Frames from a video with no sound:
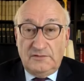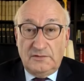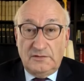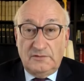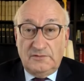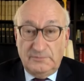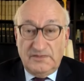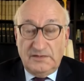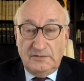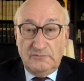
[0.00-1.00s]
is
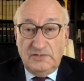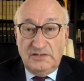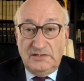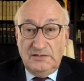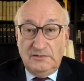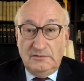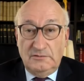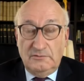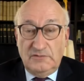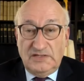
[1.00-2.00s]
something we
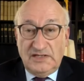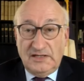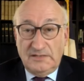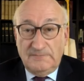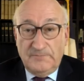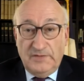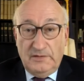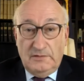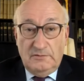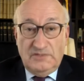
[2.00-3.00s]
can
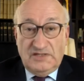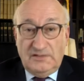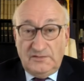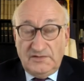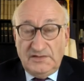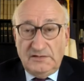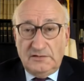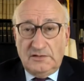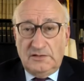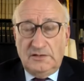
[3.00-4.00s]

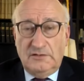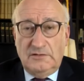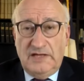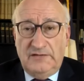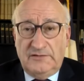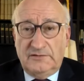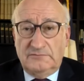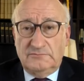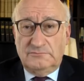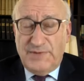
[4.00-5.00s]
see as
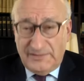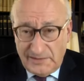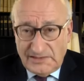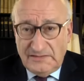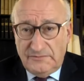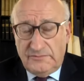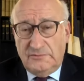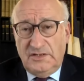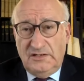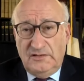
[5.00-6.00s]

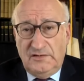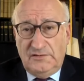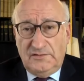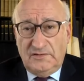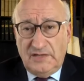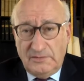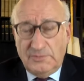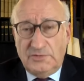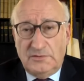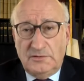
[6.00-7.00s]
positive in these
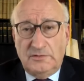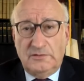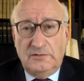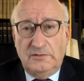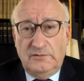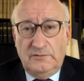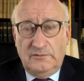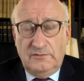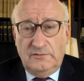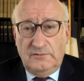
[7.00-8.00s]
terrible
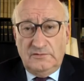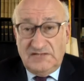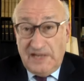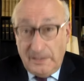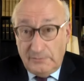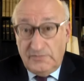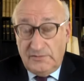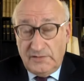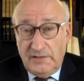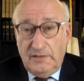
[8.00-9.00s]

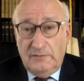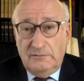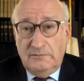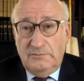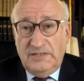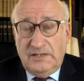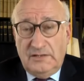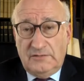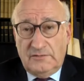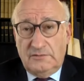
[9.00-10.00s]
times,
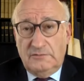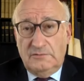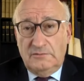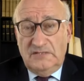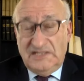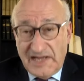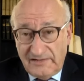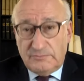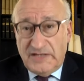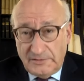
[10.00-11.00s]
because it
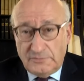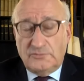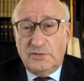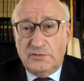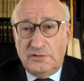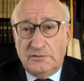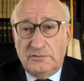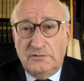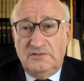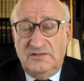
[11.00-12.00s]
has played a role,
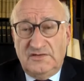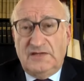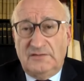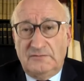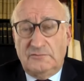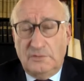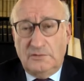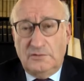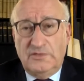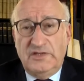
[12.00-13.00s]
a decisive
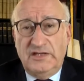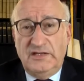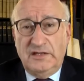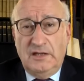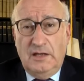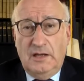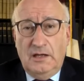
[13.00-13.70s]
role, in